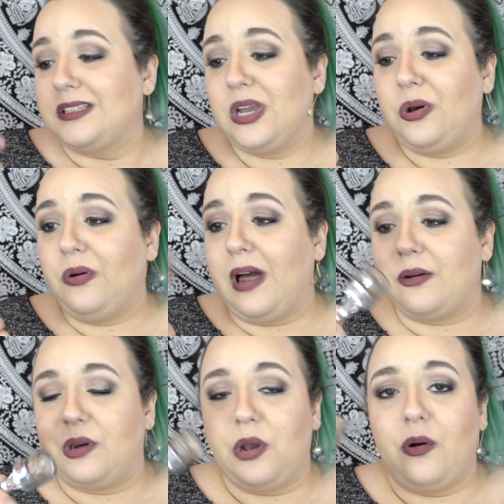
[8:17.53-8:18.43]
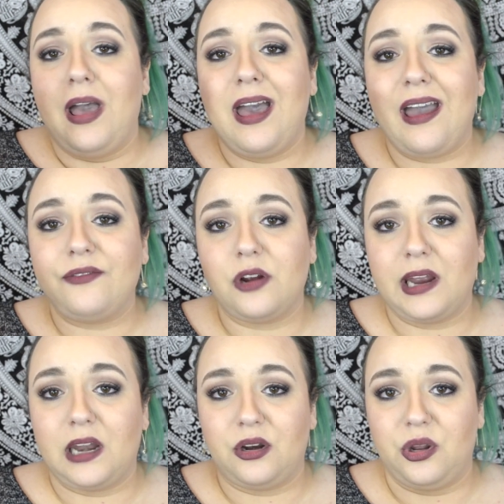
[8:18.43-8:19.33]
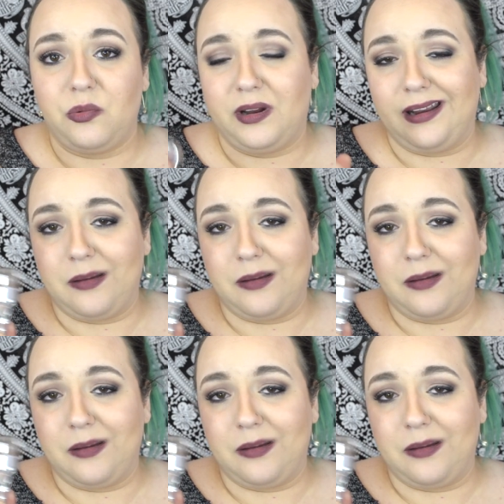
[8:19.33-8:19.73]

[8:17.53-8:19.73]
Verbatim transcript: So I don't know, after I get a new one,